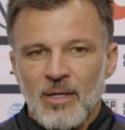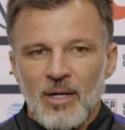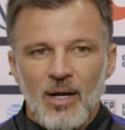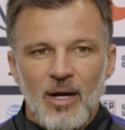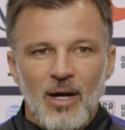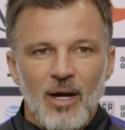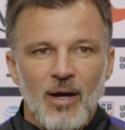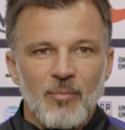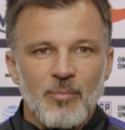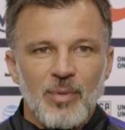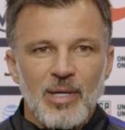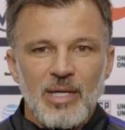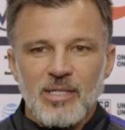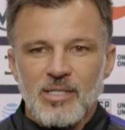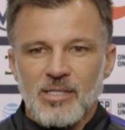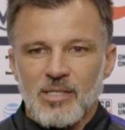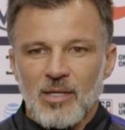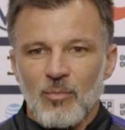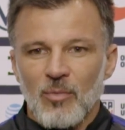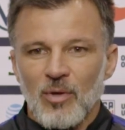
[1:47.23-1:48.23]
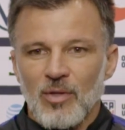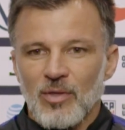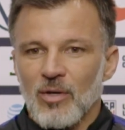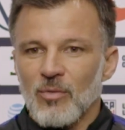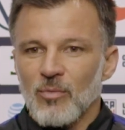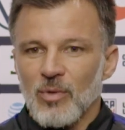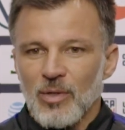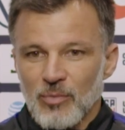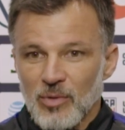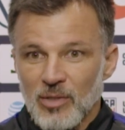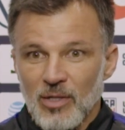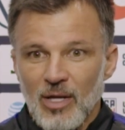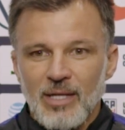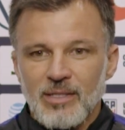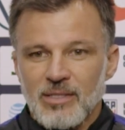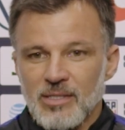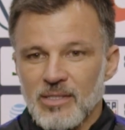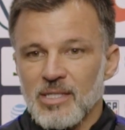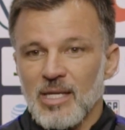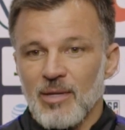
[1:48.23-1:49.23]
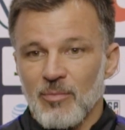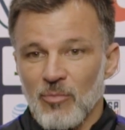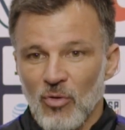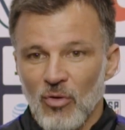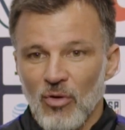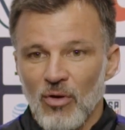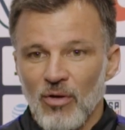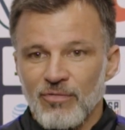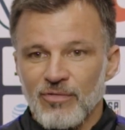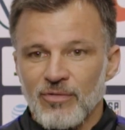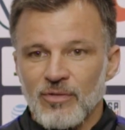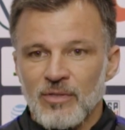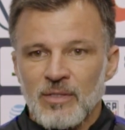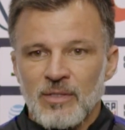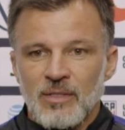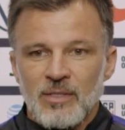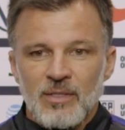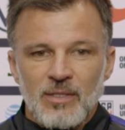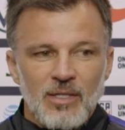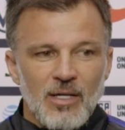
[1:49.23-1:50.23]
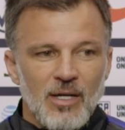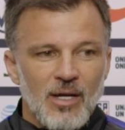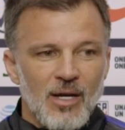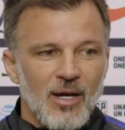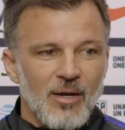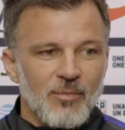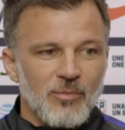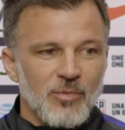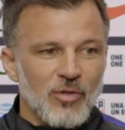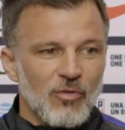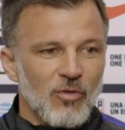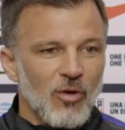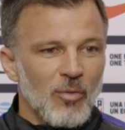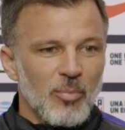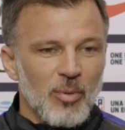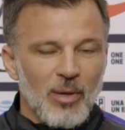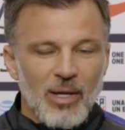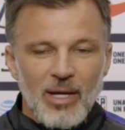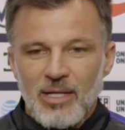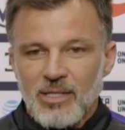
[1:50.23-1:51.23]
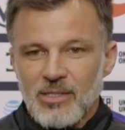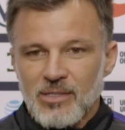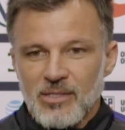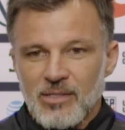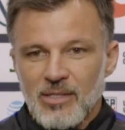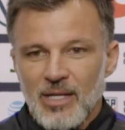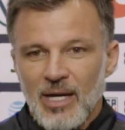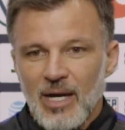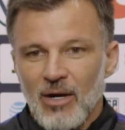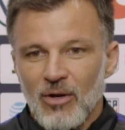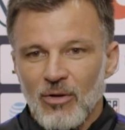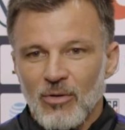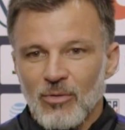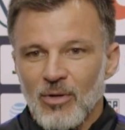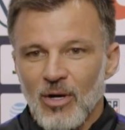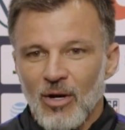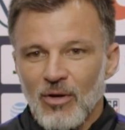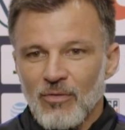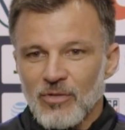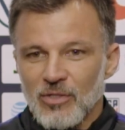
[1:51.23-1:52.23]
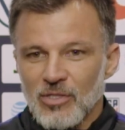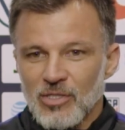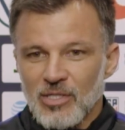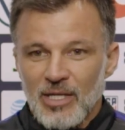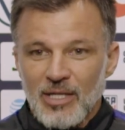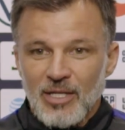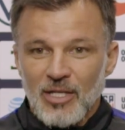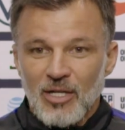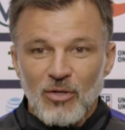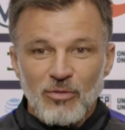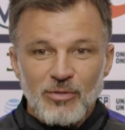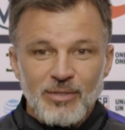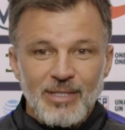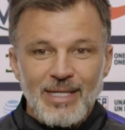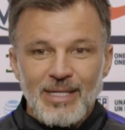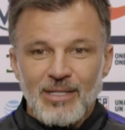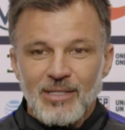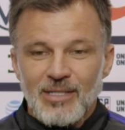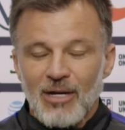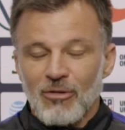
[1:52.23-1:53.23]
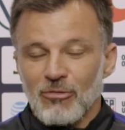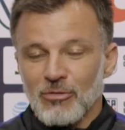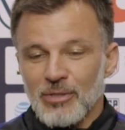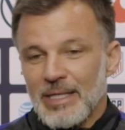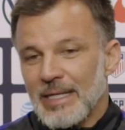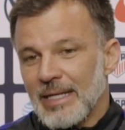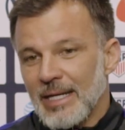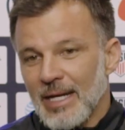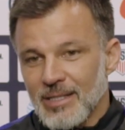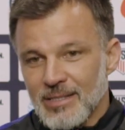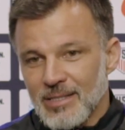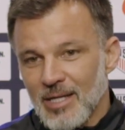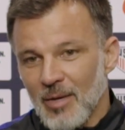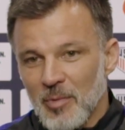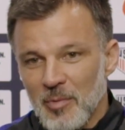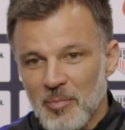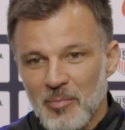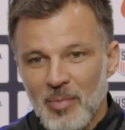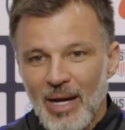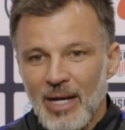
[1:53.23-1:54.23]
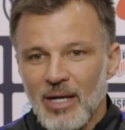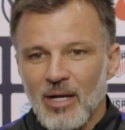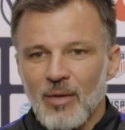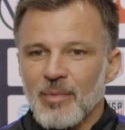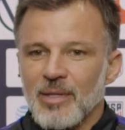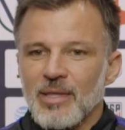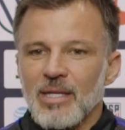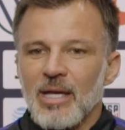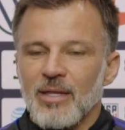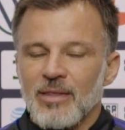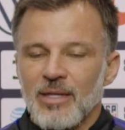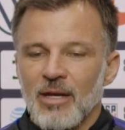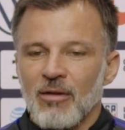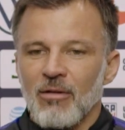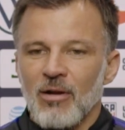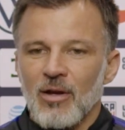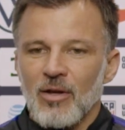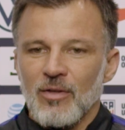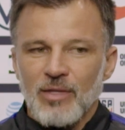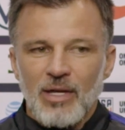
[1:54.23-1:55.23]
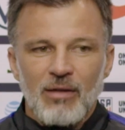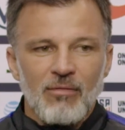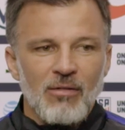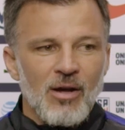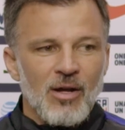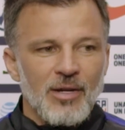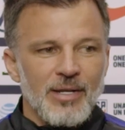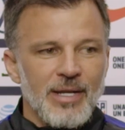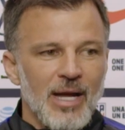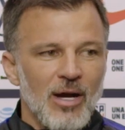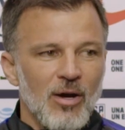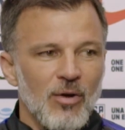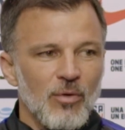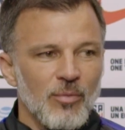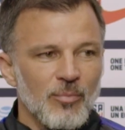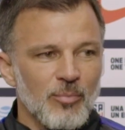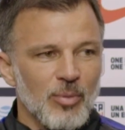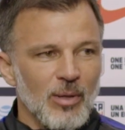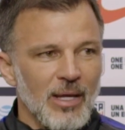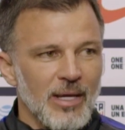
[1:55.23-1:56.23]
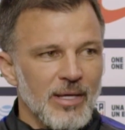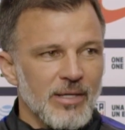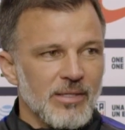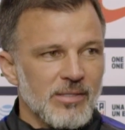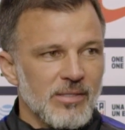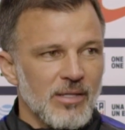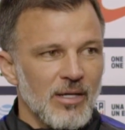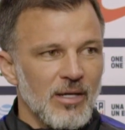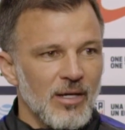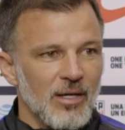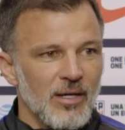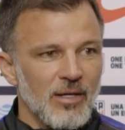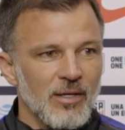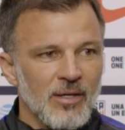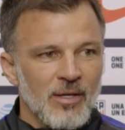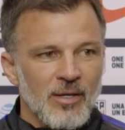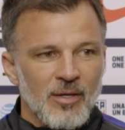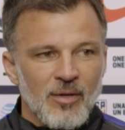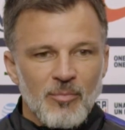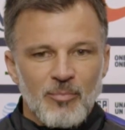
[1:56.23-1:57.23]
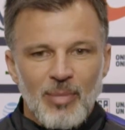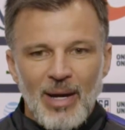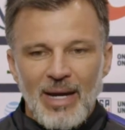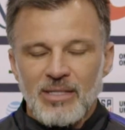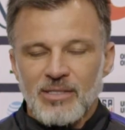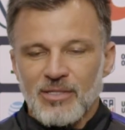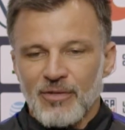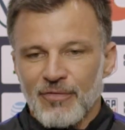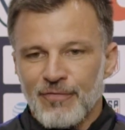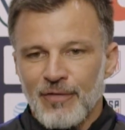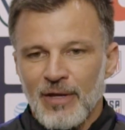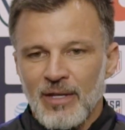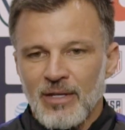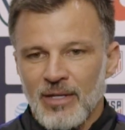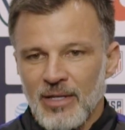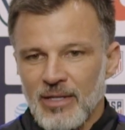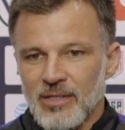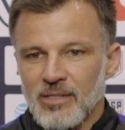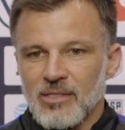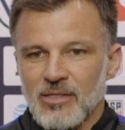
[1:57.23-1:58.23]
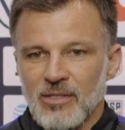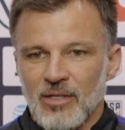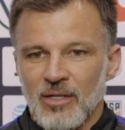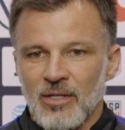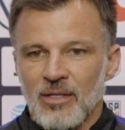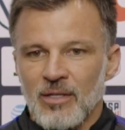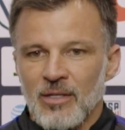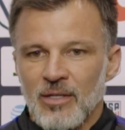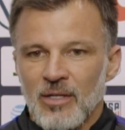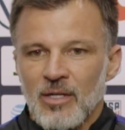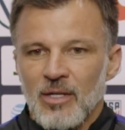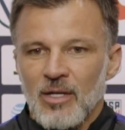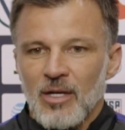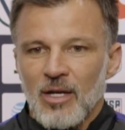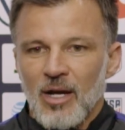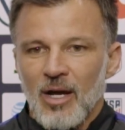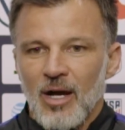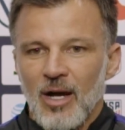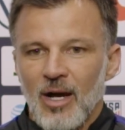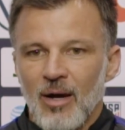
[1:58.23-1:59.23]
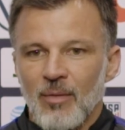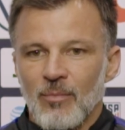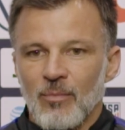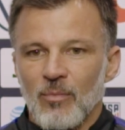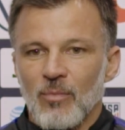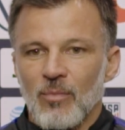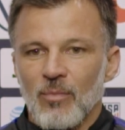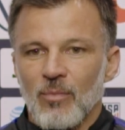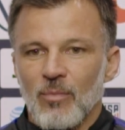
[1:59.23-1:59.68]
Um, but he's someone that we would like to see more of. Um, you've got players now overseas. You know, D- Daryl Dike's coming back. I mean, there, there, are there are now players that are back to fitness that um,